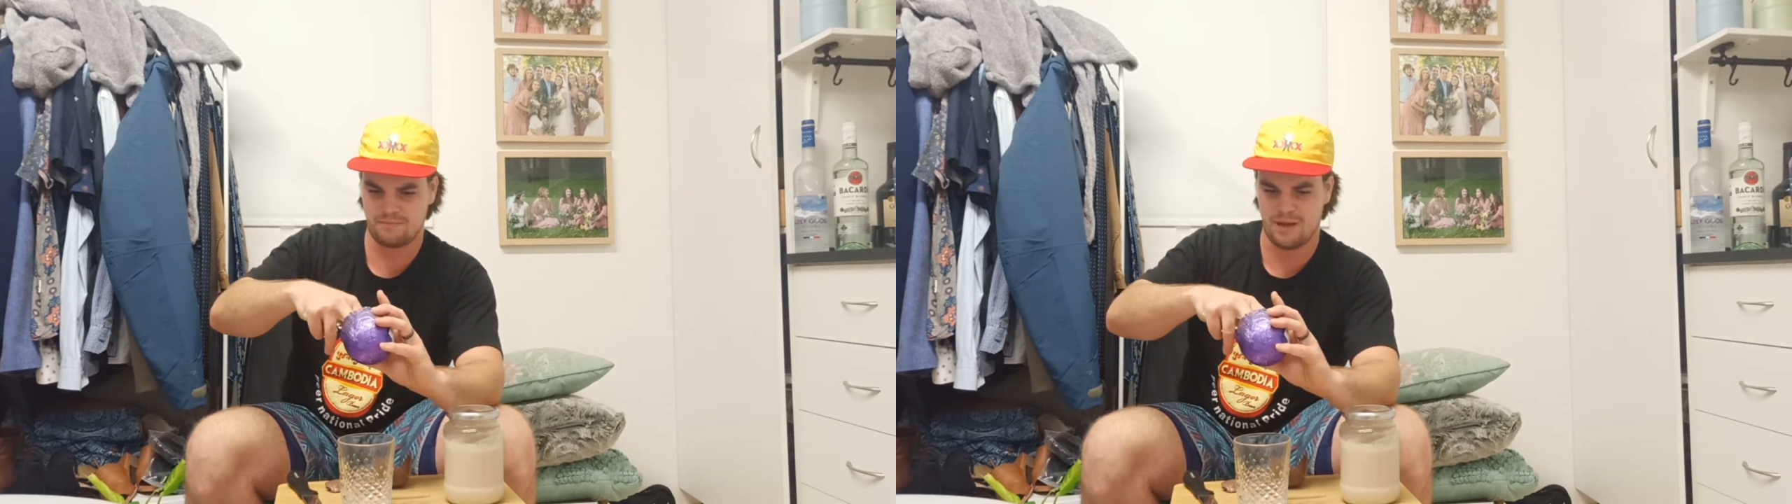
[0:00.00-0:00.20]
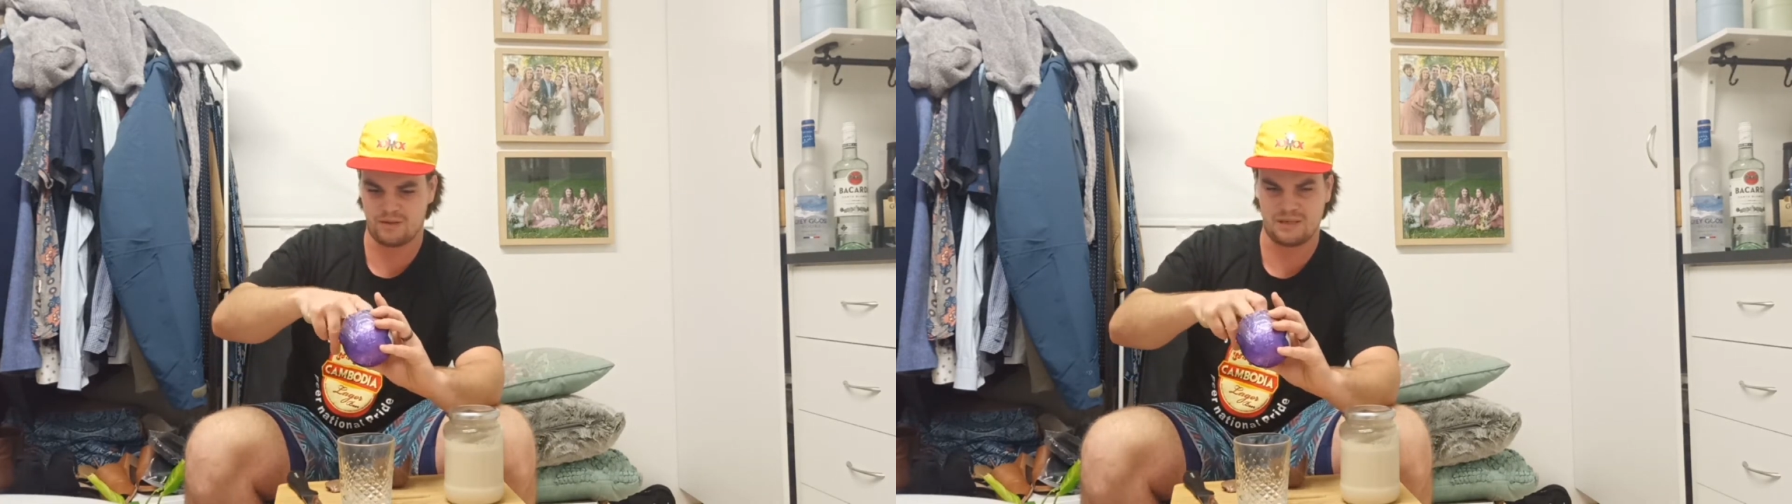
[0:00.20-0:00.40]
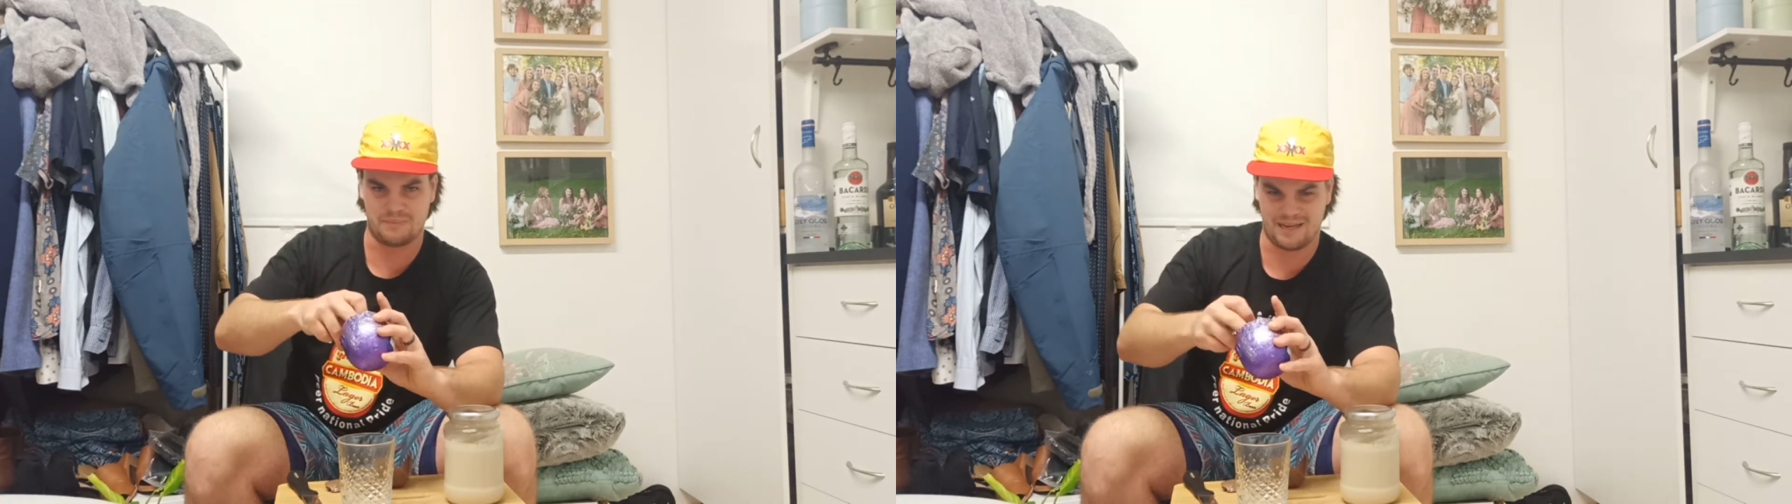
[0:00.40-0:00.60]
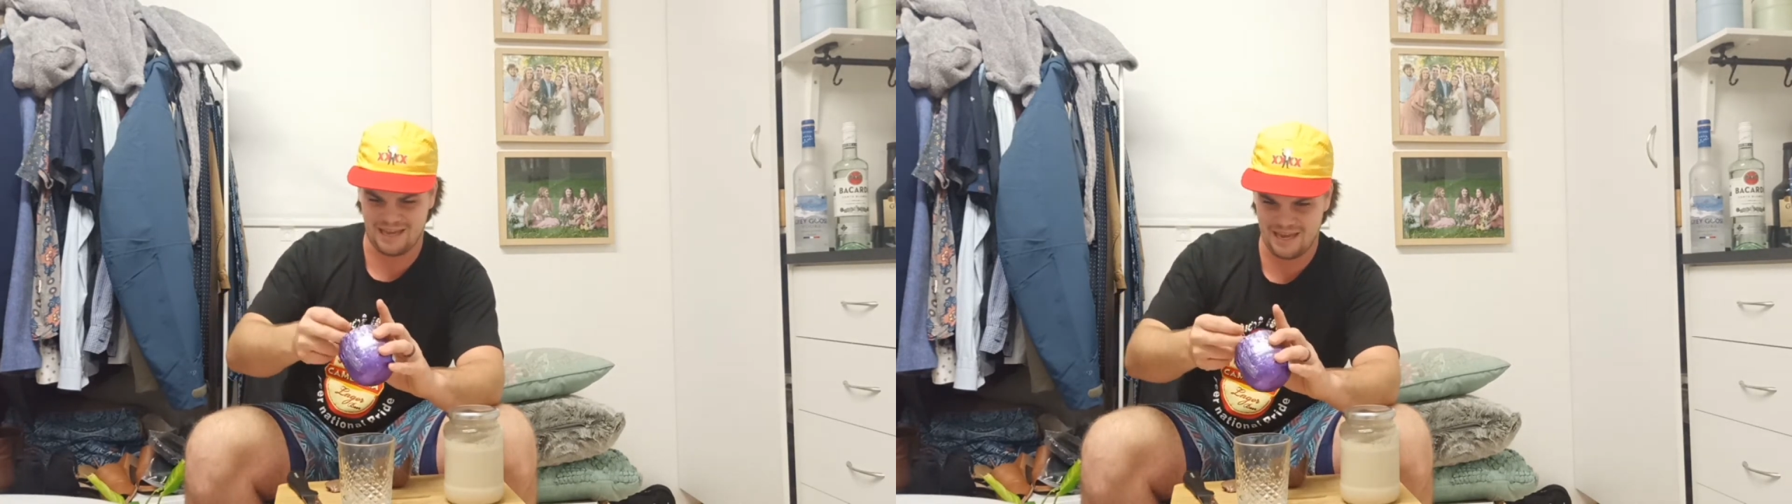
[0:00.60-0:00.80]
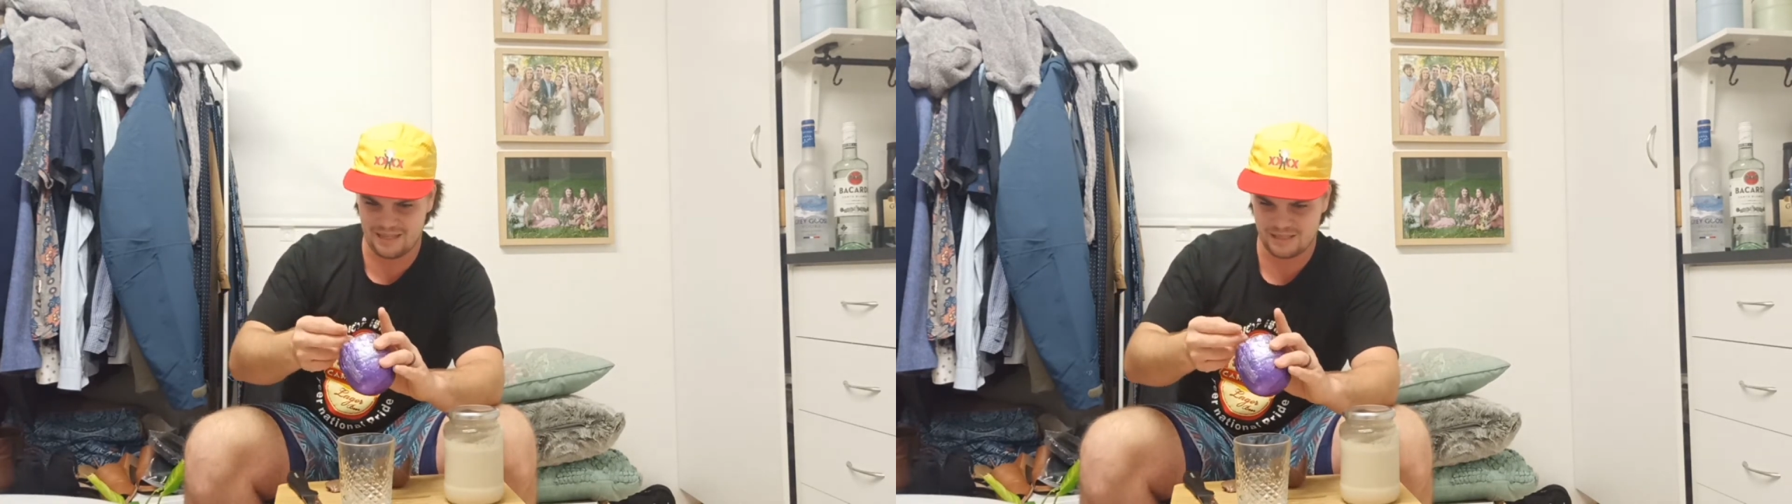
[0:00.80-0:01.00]
melt in my
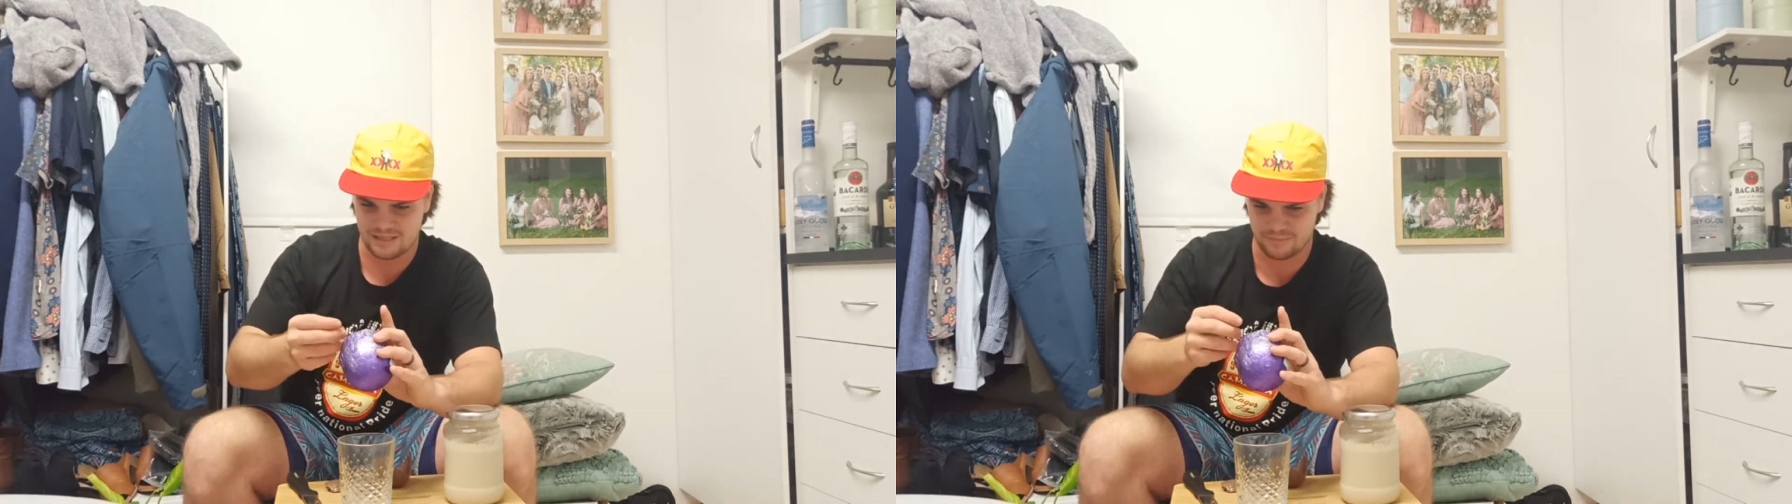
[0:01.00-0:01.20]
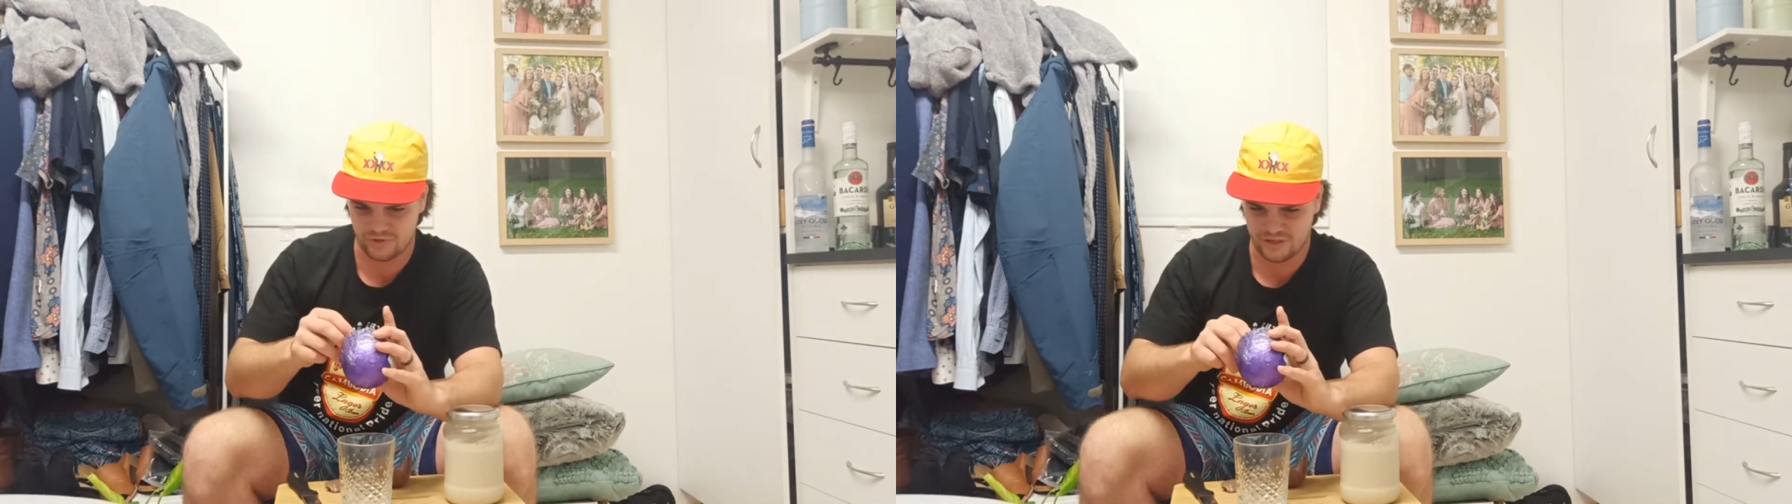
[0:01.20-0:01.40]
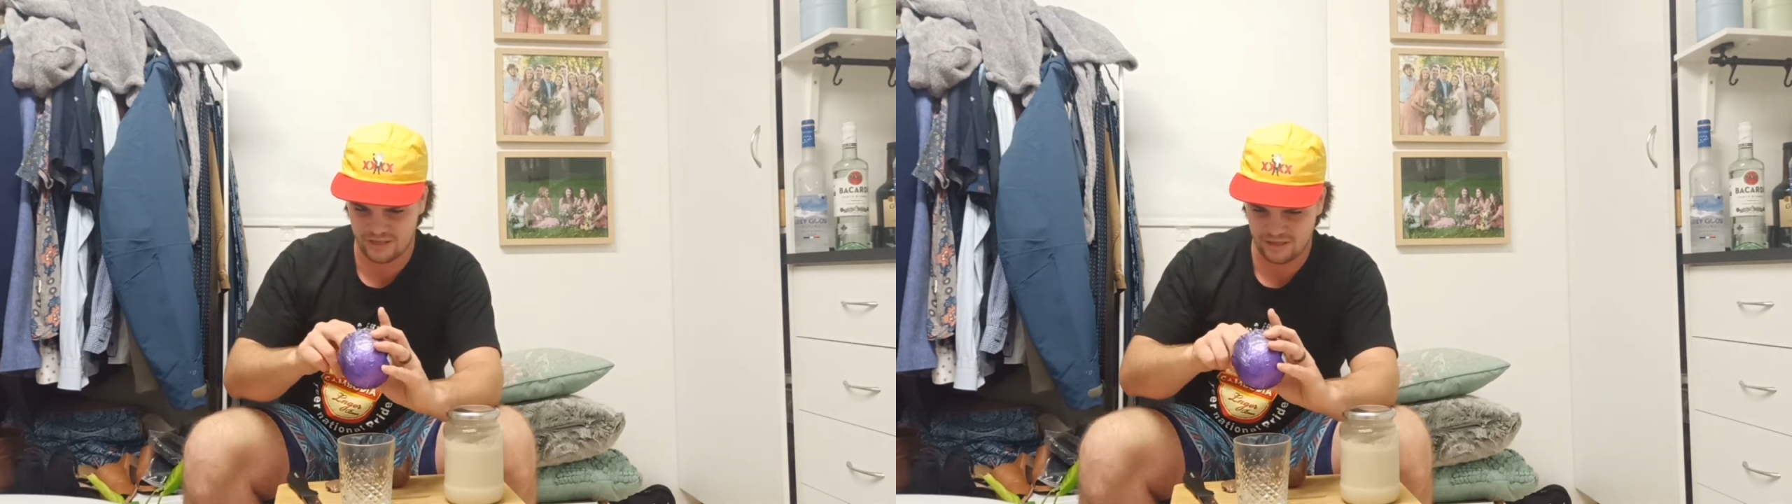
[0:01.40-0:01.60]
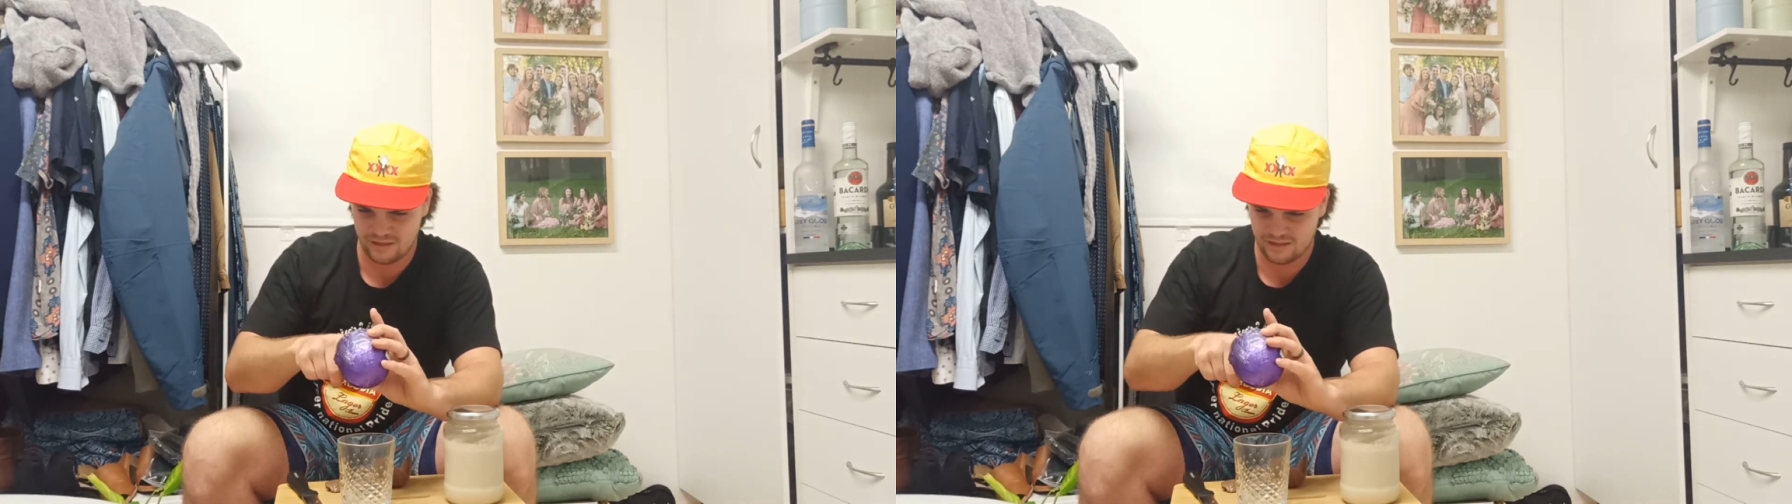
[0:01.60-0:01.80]
hands as I'm drinking it.